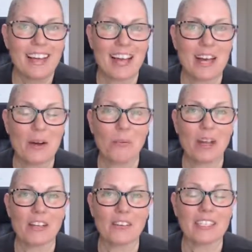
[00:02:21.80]
Uh,
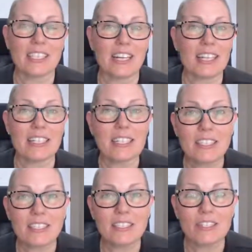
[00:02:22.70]
whether it's an
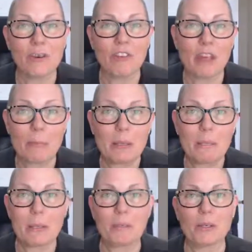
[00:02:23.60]
idea to a family
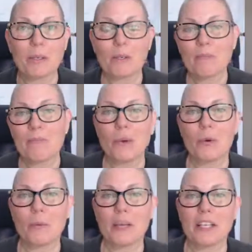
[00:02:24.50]
member,
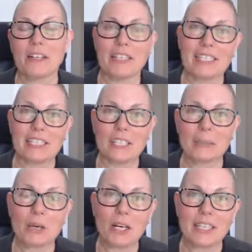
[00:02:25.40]
or whether it's the
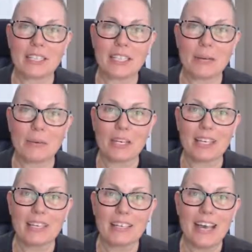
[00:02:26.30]
product that we
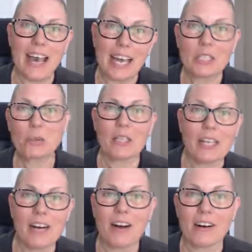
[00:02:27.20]

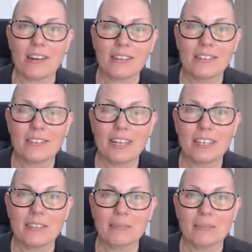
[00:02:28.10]
actually are
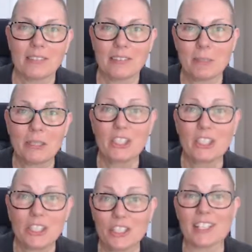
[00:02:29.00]
um,
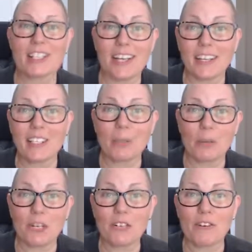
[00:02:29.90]
positioned to sell as
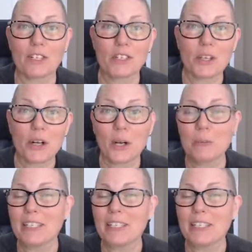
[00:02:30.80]
part of our job,